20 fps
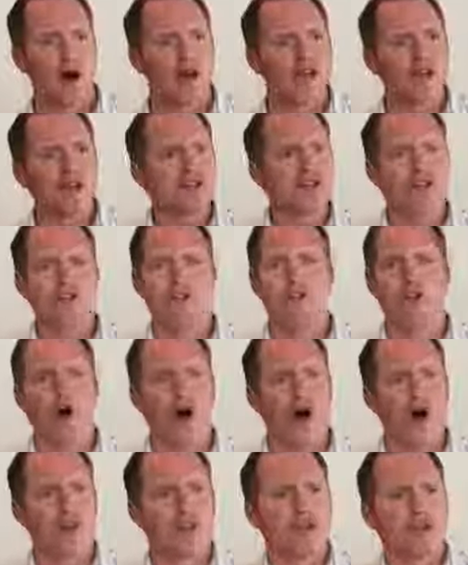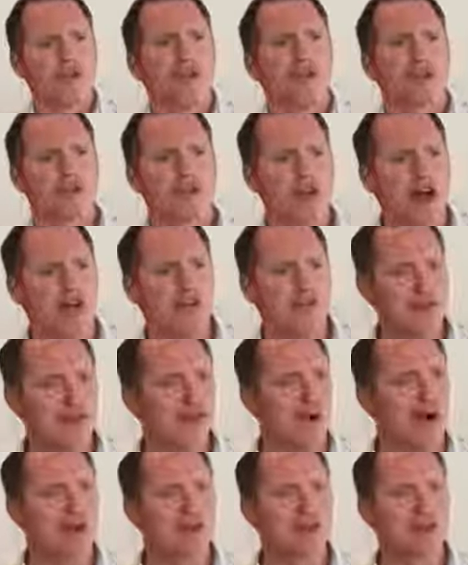All this stuff
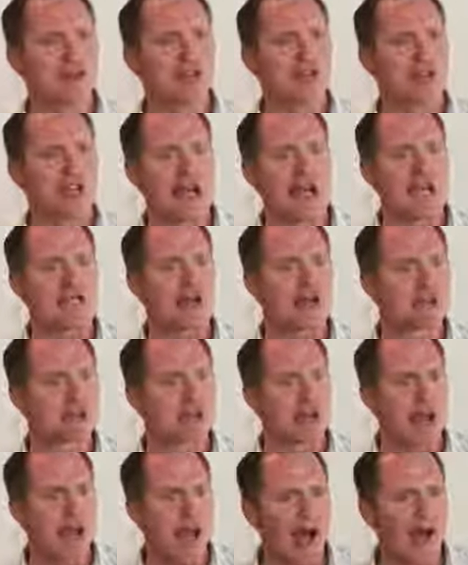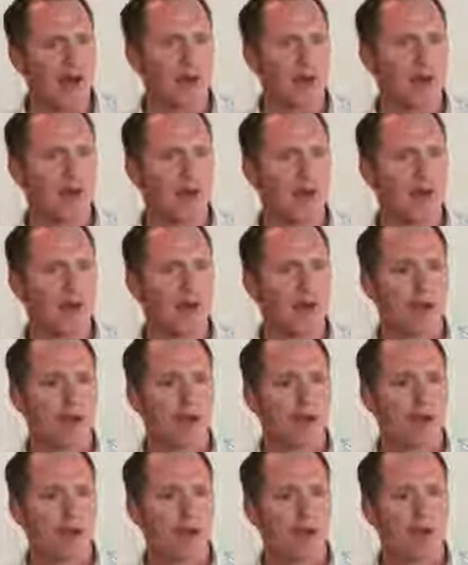you have to say doesn't help.
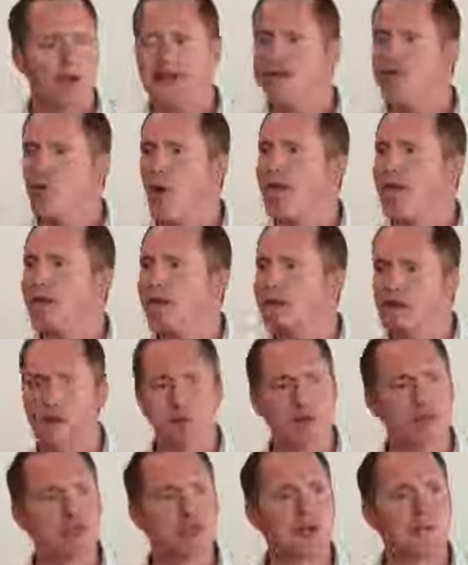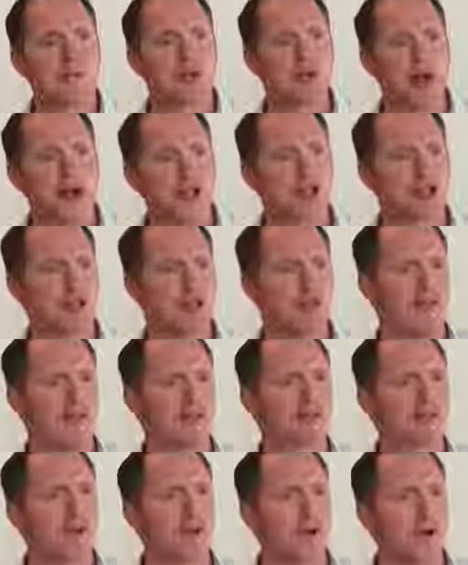And that's why there's so much depression in
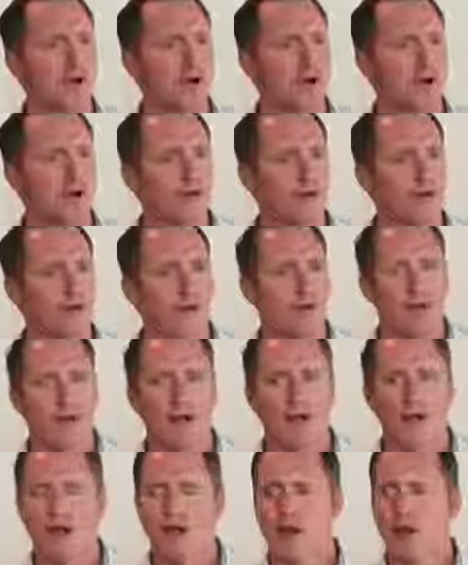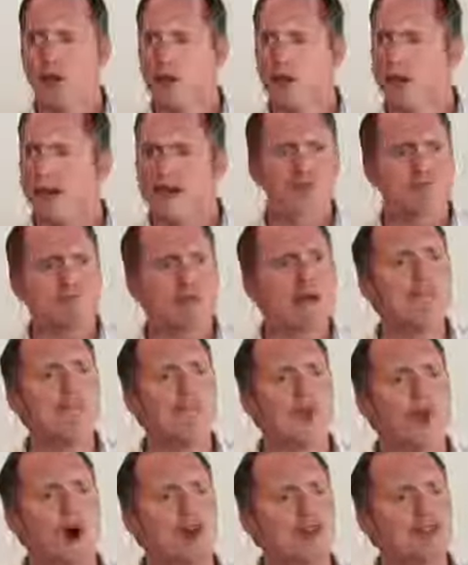this world. Because
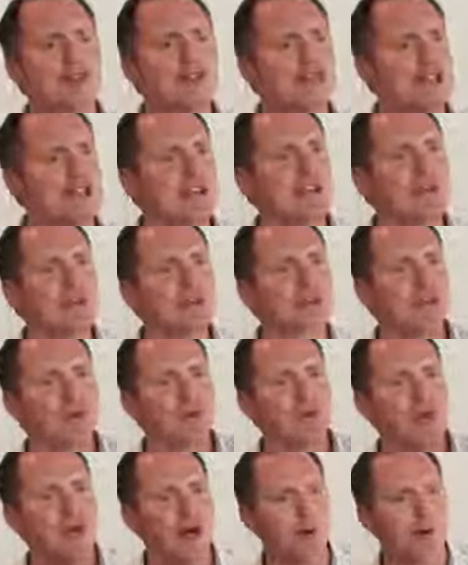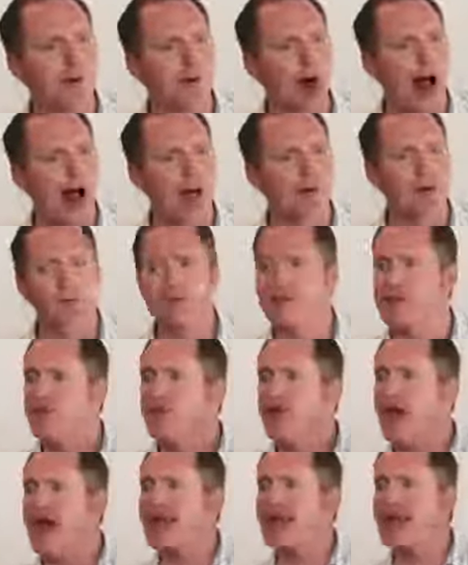people aren't dealing with the real problems and
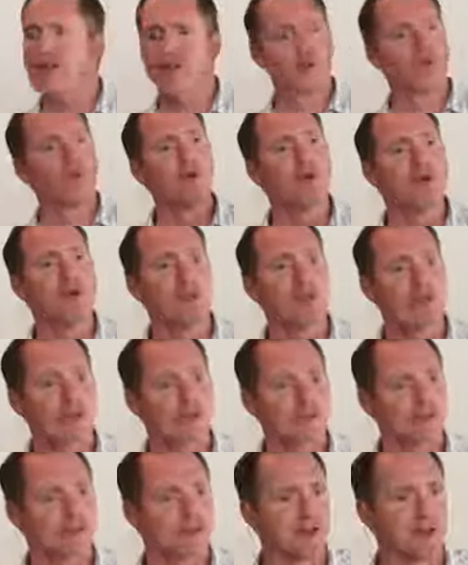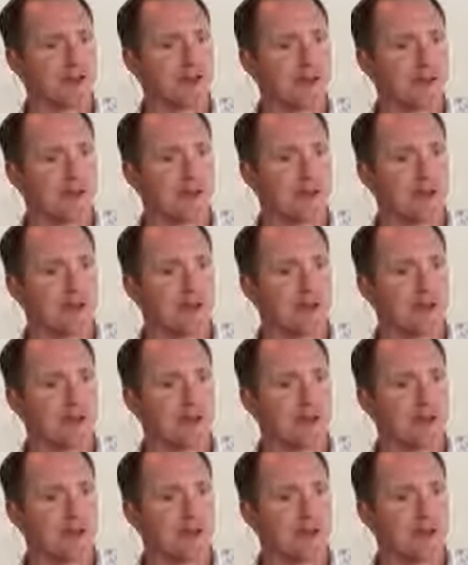they're not given real answers.